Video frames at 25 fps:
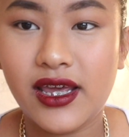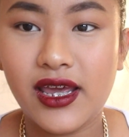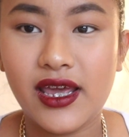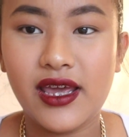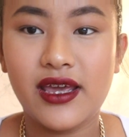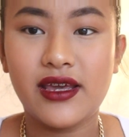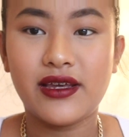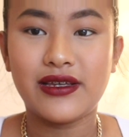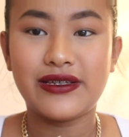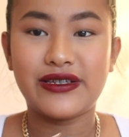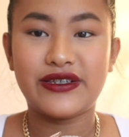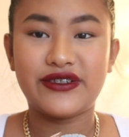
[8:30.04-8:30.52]

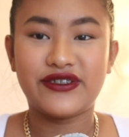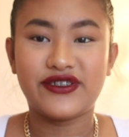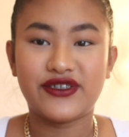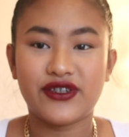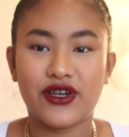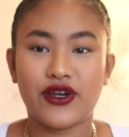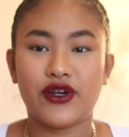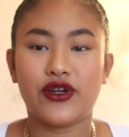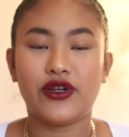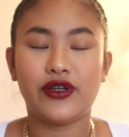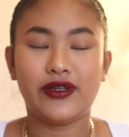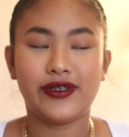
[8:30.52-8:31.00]
it is
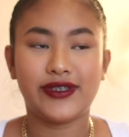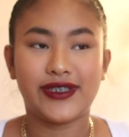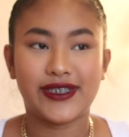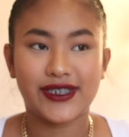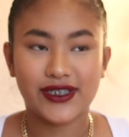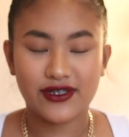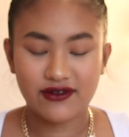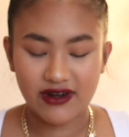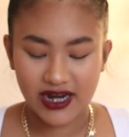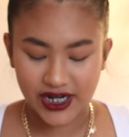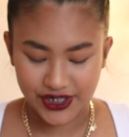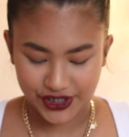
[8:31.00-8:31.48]
so
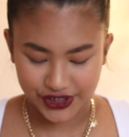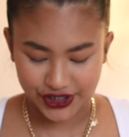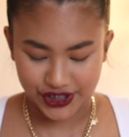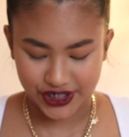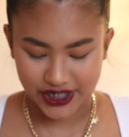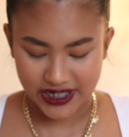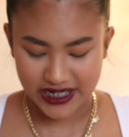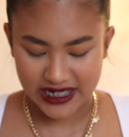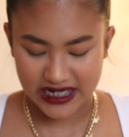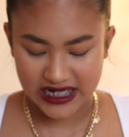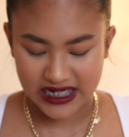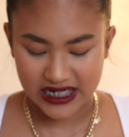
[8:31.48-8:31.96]

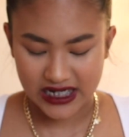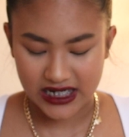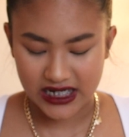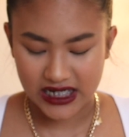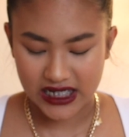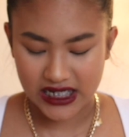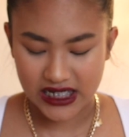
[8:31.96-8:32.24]
scratchy